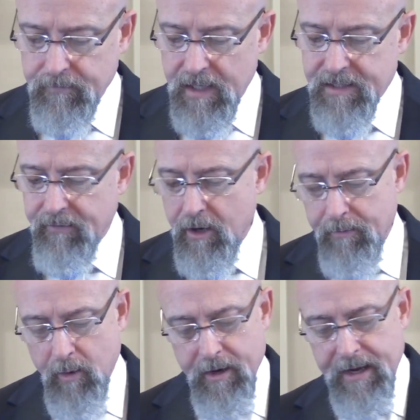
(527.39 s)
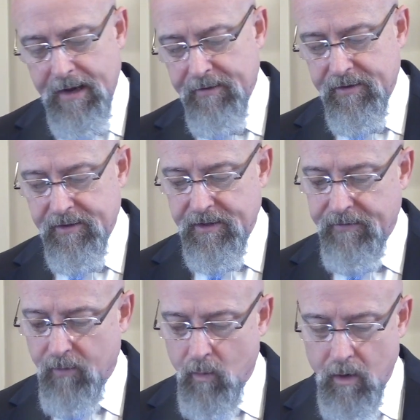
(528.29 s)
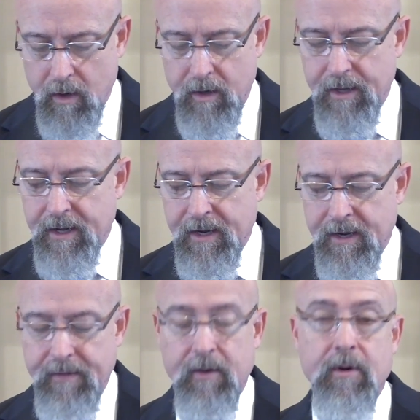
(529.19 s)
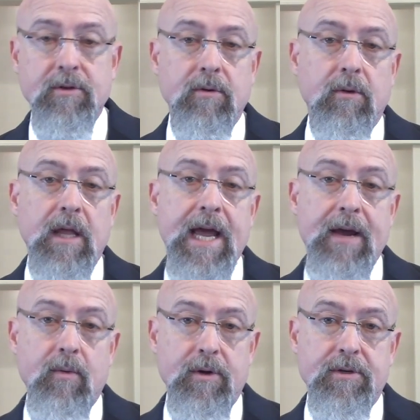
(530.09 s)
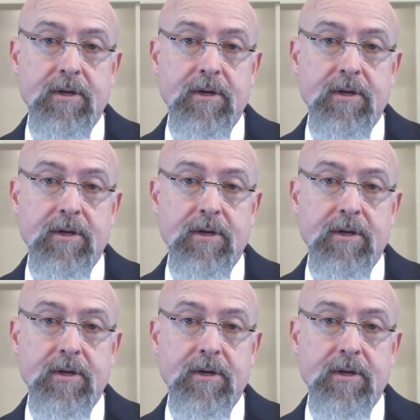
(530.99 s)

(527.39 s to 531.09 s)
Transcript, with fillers: As I've already pointed out, this is a different word in the original language